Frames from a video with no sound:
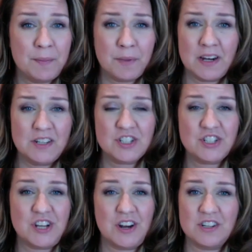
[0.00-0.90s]
I'm going to
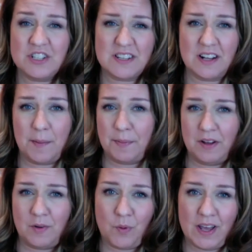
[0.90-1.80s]
just share just a couple
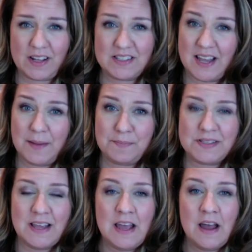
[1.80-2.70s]
of quick
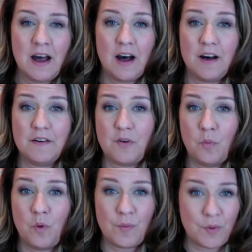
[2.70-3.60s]
tips of
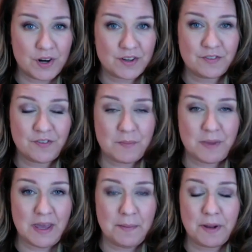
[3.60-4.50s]
what works for
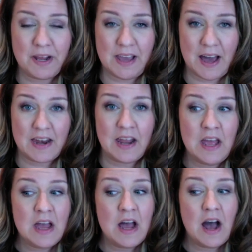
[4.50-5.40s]
me. But again,
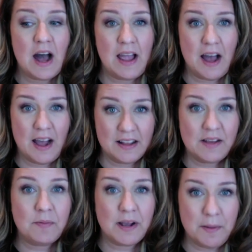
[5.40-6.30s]
I
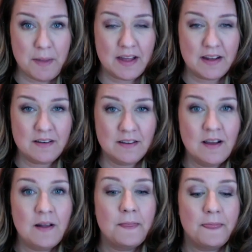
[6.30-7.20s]
highly recommend
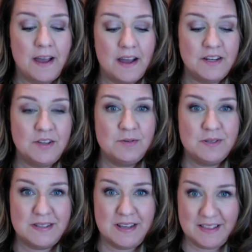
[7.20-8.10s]
that you
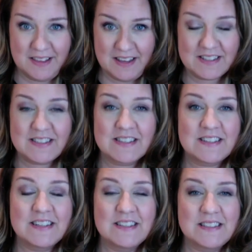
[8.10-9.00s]
seek the
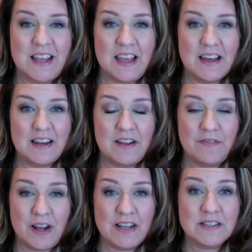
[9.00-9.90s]
assistance and
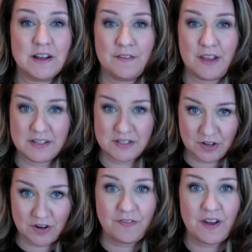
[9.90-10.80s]
advice of a
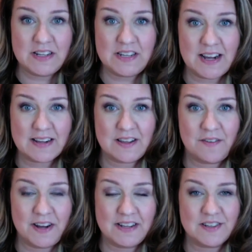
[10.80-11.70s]
certified tax
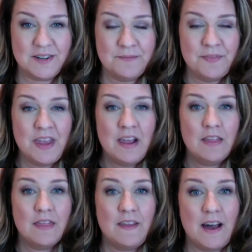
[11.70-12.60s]
advisor,
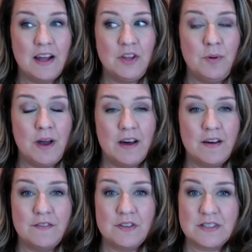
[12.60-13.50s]
that you
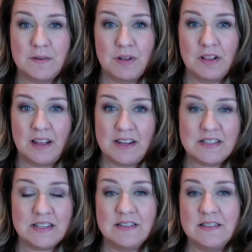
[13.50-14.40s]
have someone
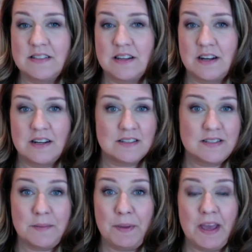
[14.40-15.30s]
licensed,
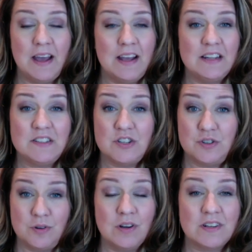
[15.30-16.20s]
CPA, to
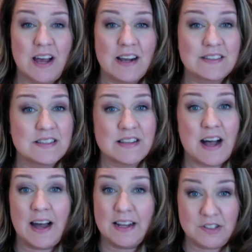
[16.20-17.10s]
do your taxes.
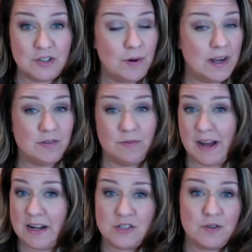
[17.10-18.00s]
I do
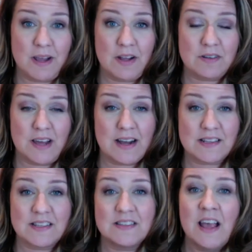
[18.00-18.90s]
not do my own
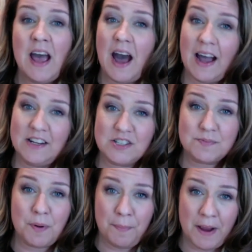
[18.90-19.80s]
taxes. I
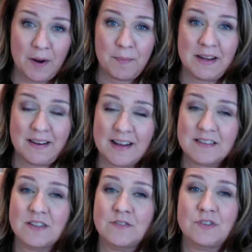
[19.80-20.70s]
just prepare my
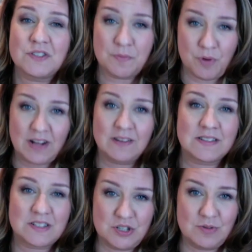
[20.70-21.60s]
taxes for someone
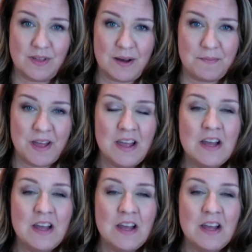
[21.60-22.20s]
else to do them.